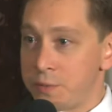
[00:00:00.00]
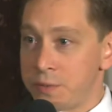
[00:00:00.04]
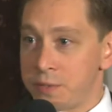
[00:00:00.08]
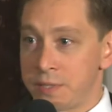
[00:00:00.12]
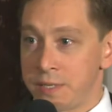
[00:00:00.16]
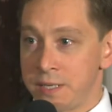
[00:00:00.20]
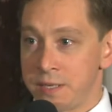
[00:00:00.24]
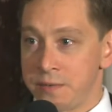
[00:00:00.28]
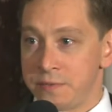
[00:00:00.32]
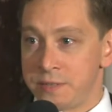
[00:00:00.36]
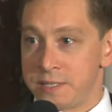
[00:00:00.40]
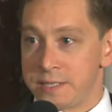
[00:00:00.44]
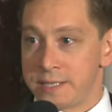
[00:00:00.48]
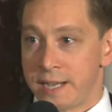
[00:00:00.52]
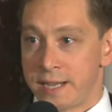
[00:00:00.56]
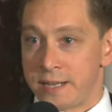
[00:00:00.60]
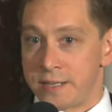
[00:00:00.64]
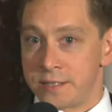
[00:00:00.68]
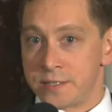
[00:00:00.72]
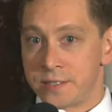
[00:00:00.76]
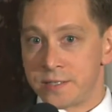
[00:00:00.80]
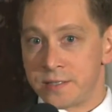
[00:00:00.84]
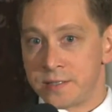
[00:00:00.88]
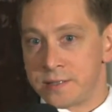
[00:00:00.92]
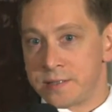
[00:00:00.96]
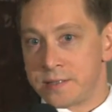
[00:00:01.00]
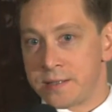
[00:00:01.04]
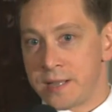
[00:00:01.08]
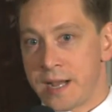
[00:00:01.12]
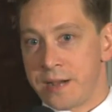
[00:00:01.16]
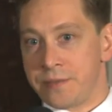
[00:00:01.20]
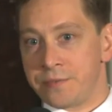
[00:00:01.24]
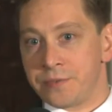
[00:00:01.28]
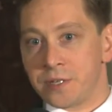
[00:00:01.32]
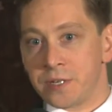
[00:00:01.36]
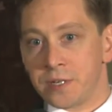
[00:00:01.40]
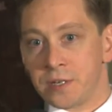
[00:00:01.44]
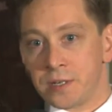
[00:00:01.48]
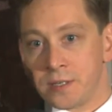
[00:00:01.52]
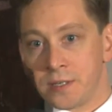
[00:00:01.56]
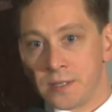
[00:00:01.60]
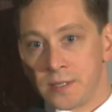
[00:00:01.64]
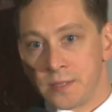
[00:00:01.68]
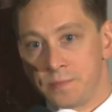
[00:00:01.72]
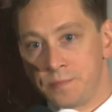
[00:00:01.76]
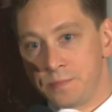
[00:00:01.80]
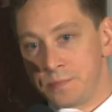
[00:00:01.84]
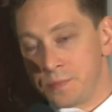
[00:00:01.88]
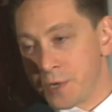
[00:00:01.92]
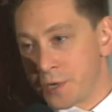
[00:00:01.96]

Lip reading: leave his house after a